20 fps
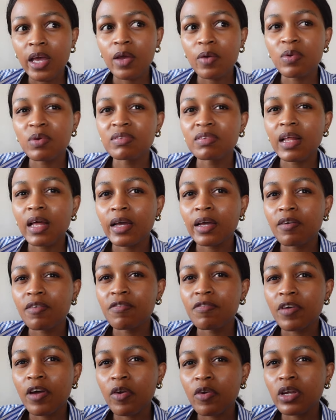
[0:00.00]
It was like a
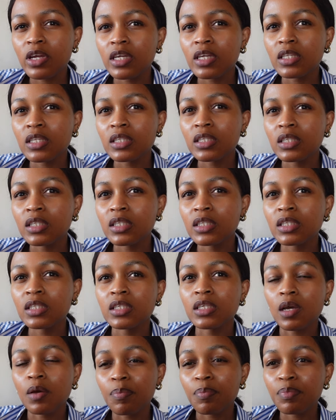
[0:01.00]
very
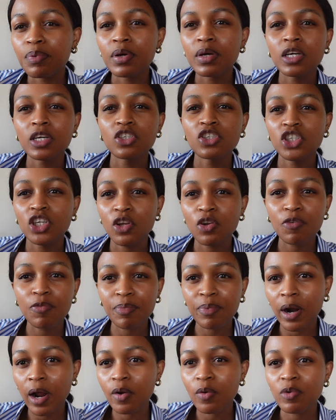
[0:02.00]
deep shade of
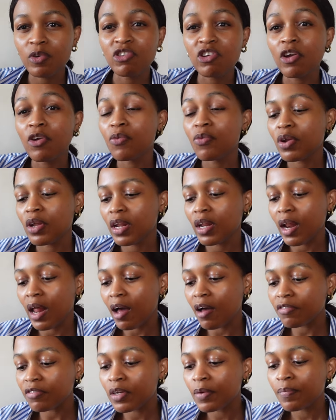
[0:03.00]
brown, which I really loved.